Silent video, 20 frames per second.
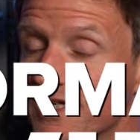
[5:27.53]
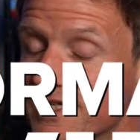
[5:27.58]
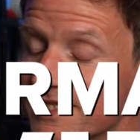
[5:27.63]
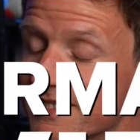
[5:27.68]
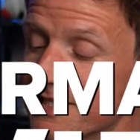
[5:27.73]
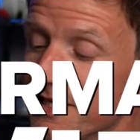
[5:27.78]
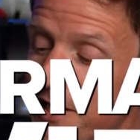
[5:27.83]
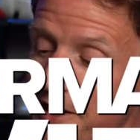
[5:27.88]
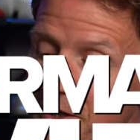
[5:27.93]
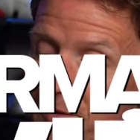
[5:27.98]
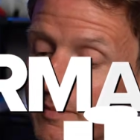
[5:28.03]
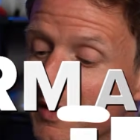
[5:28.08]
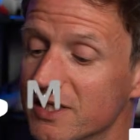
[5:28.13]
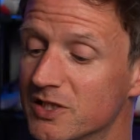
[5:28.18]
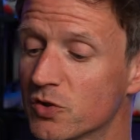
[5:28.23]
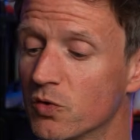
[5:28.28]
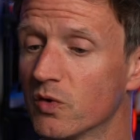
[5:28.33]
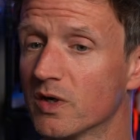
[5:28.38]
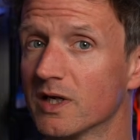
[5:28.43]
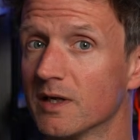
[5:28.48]
start by
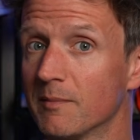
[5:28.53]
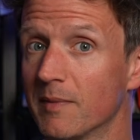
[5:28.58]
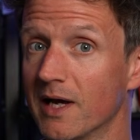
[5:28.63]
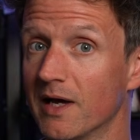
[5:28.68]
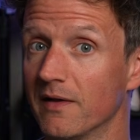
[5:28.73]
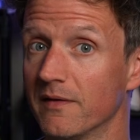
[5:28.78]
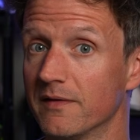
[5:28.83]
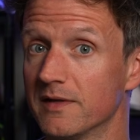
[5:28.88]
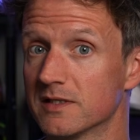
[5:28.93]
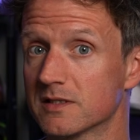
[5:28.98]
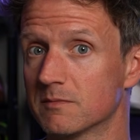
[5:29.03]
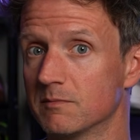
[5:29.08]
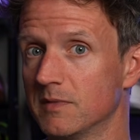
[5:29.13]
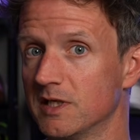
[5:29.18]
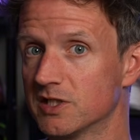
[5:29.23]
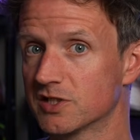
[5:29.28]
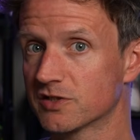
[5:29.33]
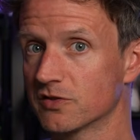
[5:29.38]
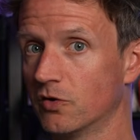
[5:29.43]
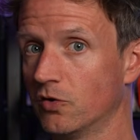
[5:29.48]
talking about this
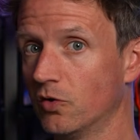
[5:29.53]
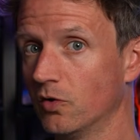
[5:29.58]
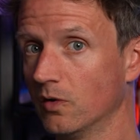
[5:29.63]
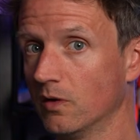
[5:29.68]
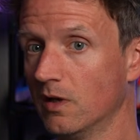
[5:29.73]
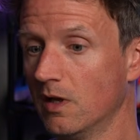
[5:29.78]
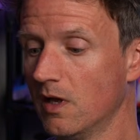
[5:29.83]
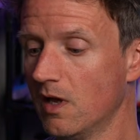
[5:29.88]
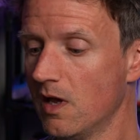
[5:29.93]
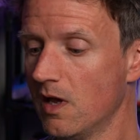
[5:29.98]
midsole,